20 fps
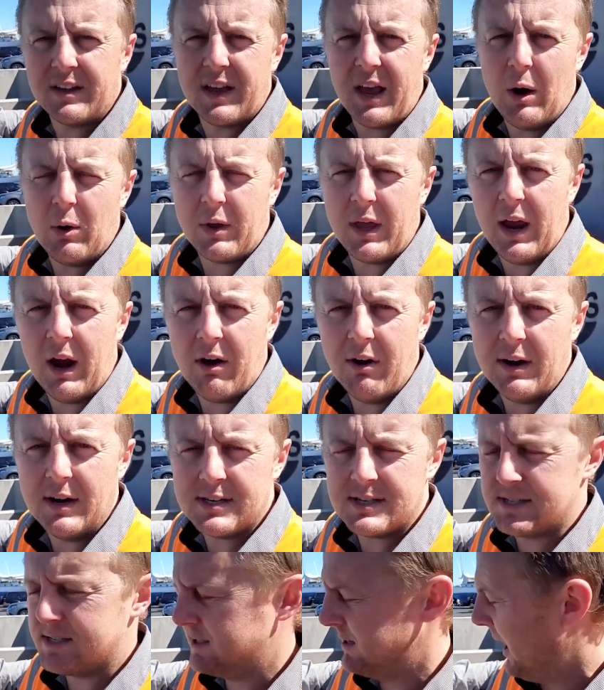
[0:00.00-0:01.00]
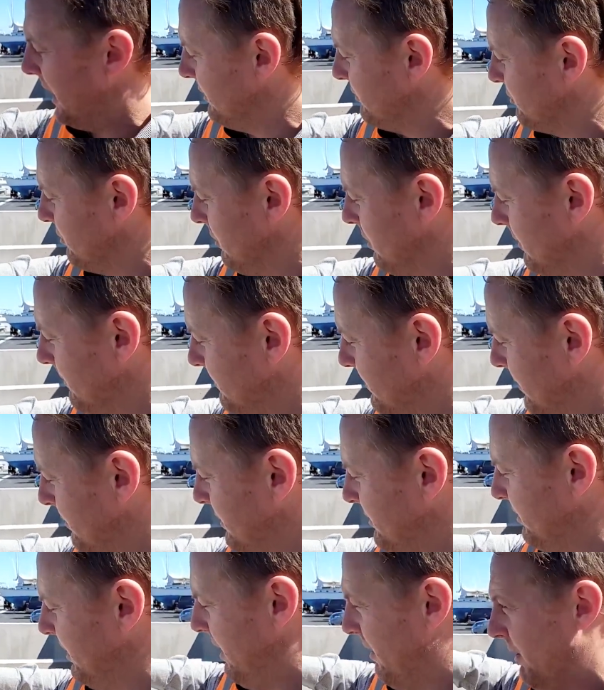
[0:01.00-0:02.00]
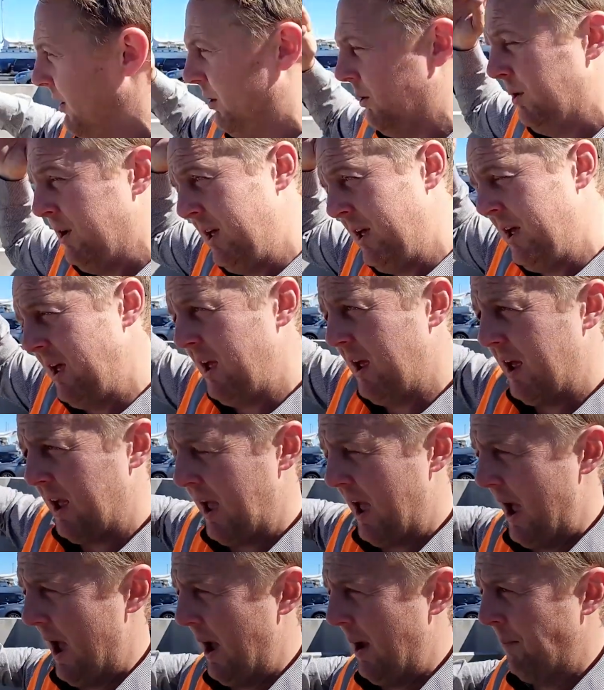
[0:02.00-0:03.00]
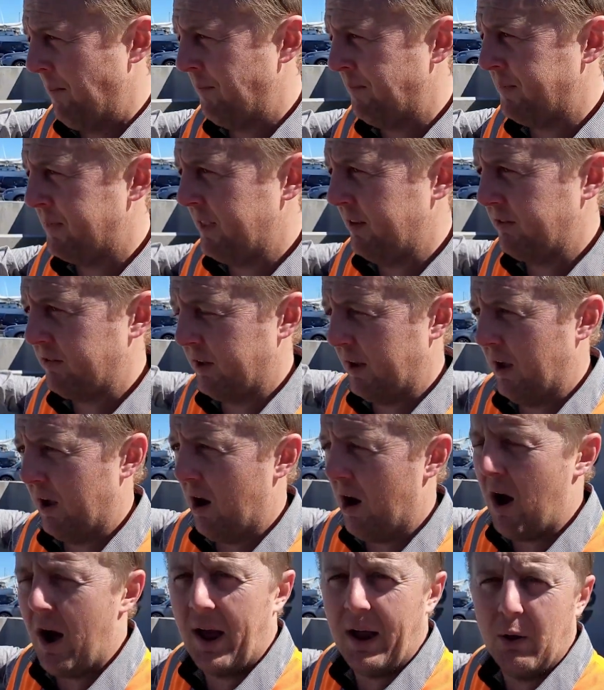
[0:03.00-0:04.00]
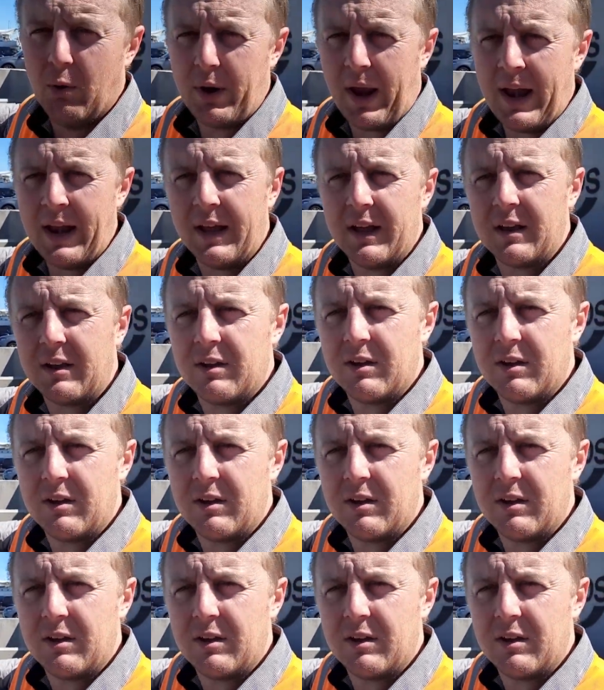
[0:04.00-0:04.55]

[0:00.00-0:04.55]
calcareous nature of the material, there's a high organic